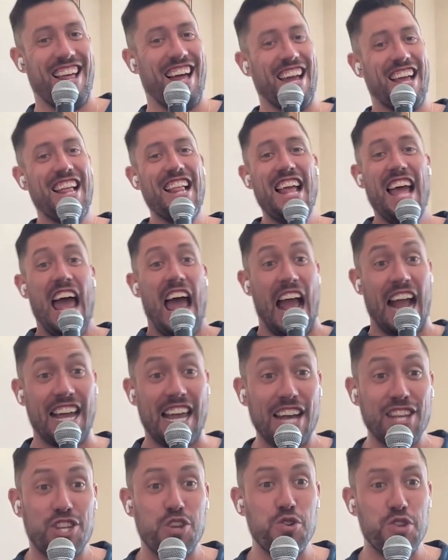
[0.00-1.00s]
and yes.
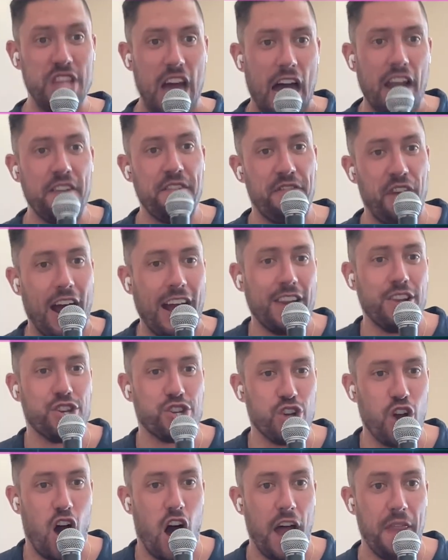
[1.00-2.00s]
guess who's not invited,
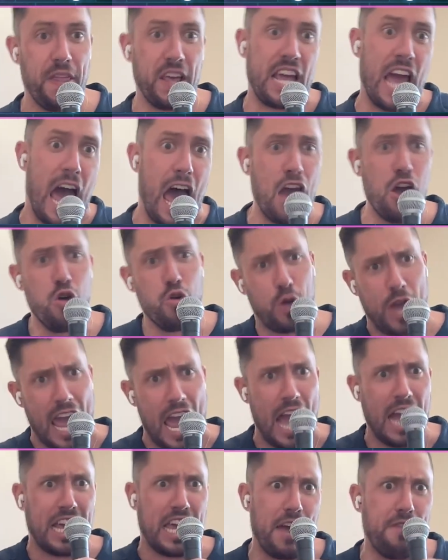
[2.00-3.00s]
yes. Sean? The guy who
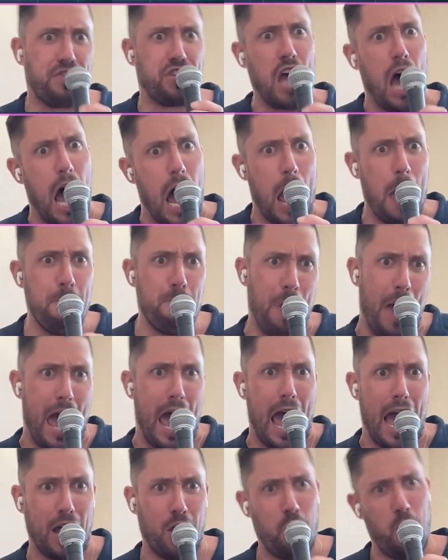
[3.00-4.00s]
can't give time
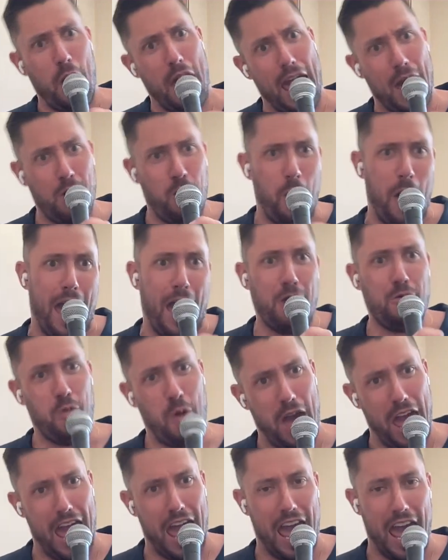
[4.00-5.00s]
back. I wham,
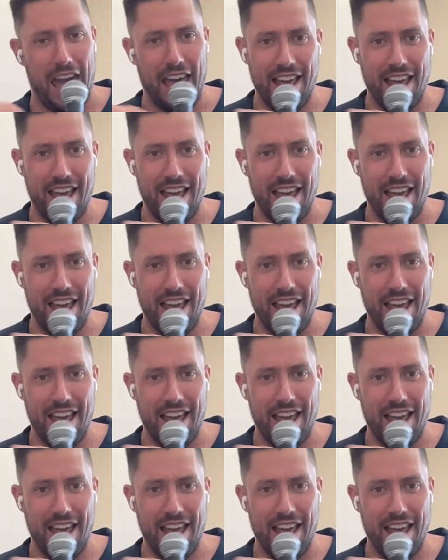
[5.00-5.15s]
accept. I